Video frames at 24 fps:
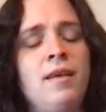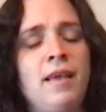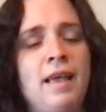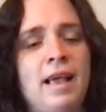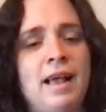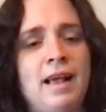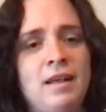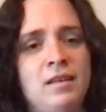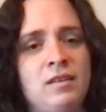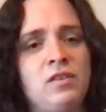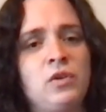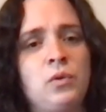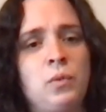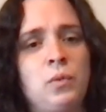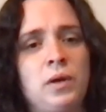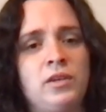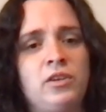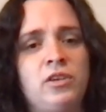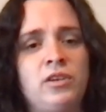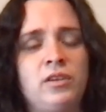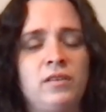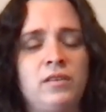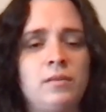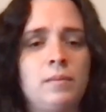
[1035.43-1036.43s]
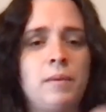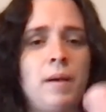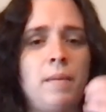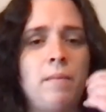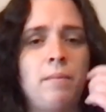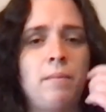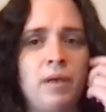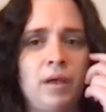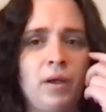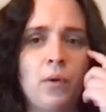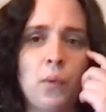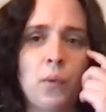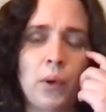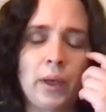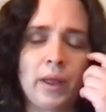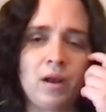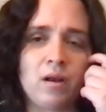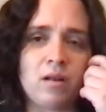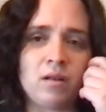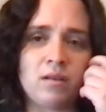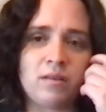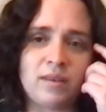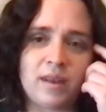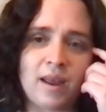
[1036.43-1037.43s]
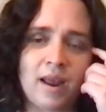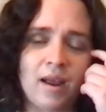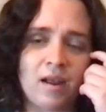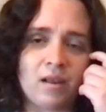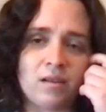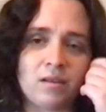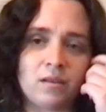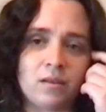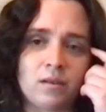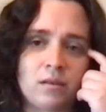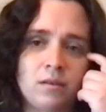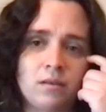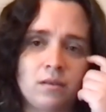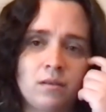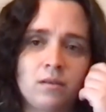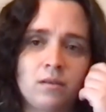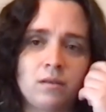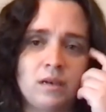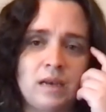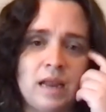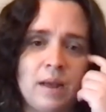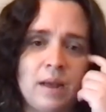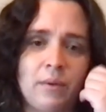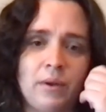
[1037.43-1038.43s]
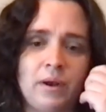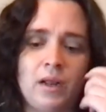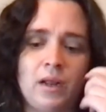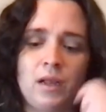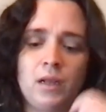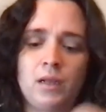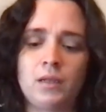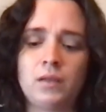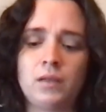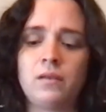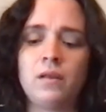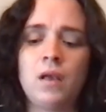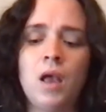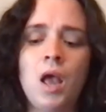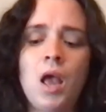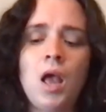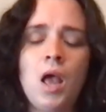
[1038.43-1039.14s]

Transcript: ask questions about Bitcoin on taxes nowadays.